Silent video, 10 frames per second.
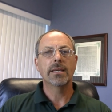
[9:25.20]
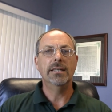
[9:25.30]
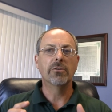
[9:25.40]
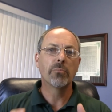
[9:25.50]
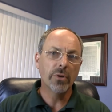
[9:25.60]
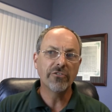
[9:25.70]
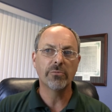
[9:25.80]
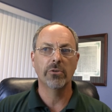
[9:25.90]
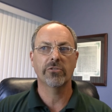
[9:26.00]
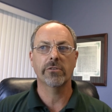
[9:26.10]
in the
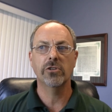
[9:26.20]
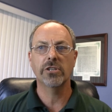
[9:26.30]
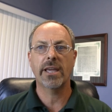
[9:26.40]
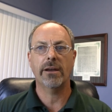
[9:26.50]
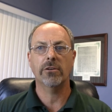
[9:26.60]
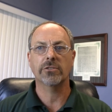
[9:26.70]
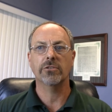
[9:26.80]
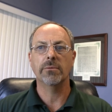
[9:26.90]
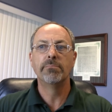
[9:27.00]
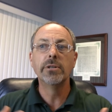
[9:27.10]
principles of good character,
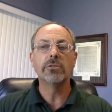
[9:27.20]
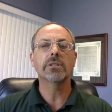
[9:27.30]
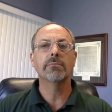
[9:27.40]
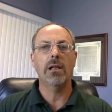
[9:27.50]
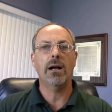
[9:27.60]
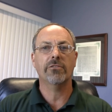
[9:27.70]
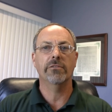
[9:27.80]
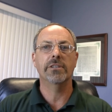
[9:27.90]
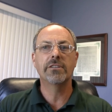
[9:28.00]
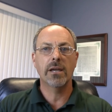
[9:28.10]
the building blocks of
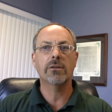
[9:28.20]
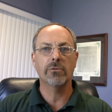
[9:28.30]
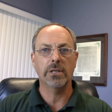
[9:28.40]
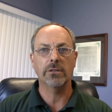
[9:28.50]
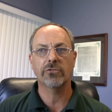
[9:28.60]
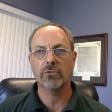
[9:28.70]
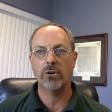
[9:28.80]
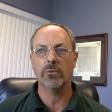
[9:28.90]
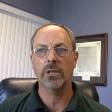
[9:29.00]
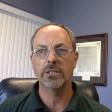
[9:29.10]
integrity and
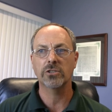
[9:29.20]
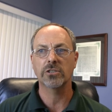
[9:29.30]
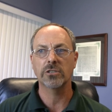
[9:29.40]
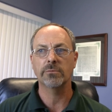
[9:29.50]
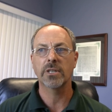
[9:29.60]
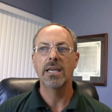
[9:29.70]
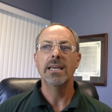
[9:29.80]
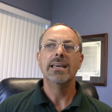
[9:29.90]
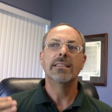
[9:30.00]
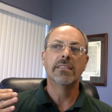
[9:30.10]
strong relationships.
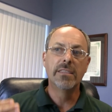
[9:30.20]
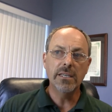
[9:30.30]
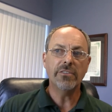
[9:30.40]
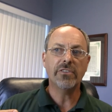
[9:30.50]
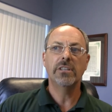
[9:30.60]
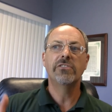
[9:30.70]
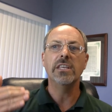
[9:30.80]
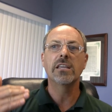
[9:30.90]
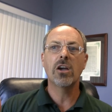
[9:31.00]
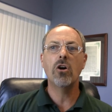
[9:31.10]
This is
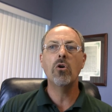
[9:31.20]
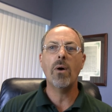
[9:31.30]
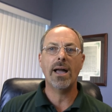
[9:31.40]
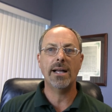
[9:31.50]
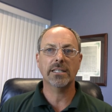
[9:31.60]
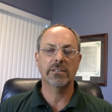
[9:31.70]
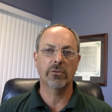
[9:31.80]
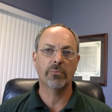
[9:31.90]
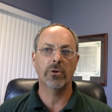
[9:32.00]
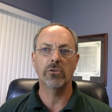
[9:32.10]
the coactive
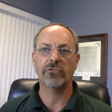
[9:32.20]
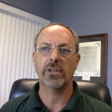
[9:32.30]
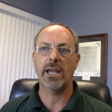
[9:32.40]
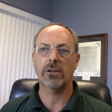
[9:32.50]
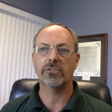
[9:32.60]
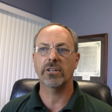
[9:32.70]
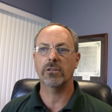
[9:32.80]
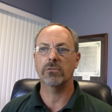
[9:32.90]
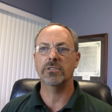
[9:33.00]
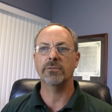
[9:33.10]
approach to
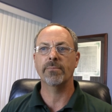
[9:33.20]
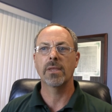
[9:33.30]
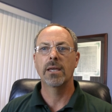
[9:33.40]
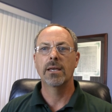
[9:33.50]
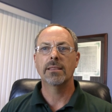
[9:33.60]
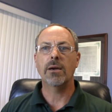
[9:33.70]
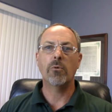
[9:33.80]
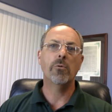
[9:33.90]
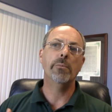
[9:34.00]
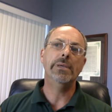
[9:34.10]
counterterrorism that we
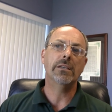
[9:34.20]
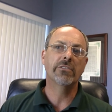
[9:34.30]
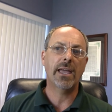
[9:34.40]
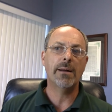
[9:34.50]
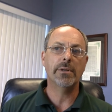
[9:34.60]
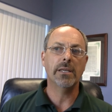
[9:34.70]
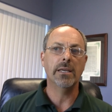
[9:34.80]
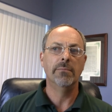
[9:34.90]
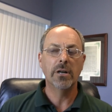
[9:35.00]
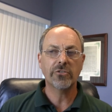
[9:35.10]
will be examining
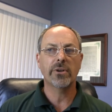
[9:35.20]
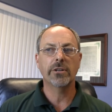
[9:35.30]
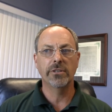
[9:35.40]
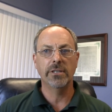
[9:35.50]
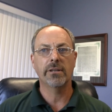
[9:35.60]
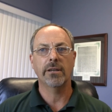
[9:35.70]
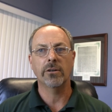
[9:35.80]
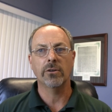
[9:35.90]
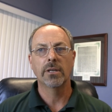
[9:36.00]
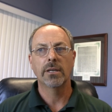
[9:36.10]
in much greater
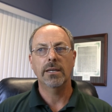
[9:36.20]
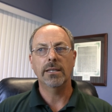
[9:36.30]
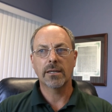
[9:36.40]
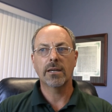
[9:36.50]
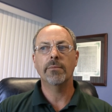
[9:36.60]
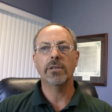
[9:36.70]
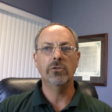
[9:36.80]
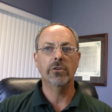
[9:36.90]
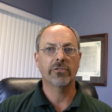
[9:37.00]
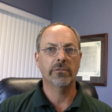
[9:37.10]
detail in the coming
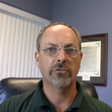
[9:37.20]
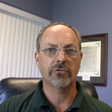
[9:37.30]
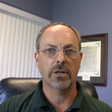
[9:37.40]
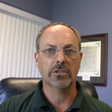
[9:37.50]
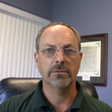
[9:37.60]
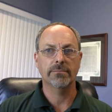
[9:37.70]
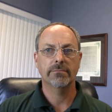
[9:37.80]
units of instruction.